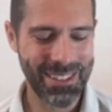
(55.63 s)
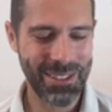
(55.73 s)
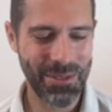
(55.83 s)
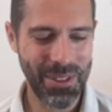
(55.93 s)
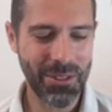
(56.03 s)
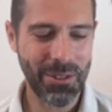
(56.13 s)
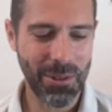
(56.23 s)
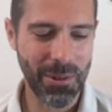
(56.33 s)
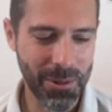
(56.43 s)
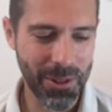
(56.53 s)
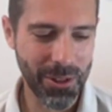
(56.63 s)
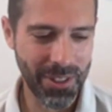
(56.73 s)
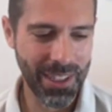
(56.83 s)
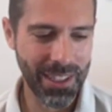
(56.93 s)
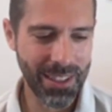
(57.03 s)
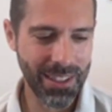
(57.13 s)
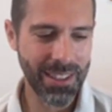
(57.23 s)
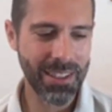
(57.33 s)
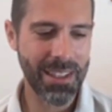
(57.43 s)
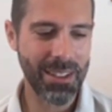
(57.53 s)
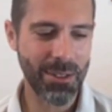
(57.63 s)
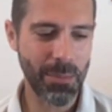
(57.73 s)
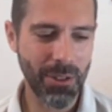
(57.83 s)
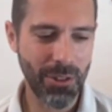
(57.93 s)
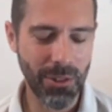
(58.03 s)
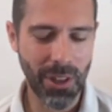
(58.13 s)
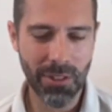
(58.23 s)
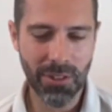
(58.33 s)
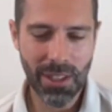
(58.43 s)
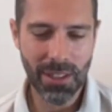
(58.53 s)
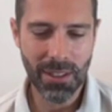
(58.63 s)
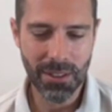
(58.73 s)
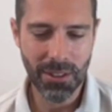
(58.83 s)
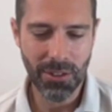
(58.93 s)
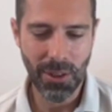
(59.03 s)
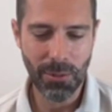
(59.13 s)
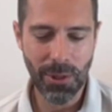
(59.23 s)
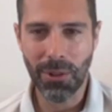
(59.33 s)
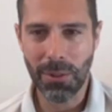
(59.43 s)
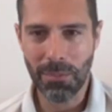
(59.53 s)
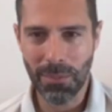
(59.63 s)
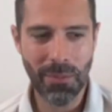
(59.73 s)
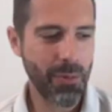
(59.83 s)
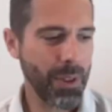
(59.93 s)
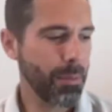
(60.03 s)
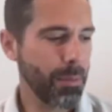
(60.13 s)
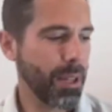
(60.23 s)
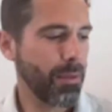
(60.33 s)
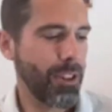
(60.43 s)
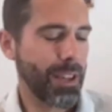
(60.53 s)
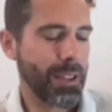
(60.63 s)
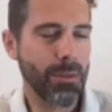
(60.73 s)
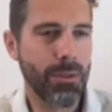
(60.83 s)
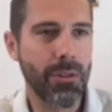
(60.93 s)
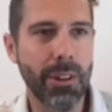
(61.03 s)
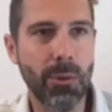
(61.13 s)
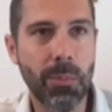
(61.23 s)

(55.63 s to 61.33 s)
That's a great question, and it depends who's asking it, because sometimes I feel a bit of a jack of all trades.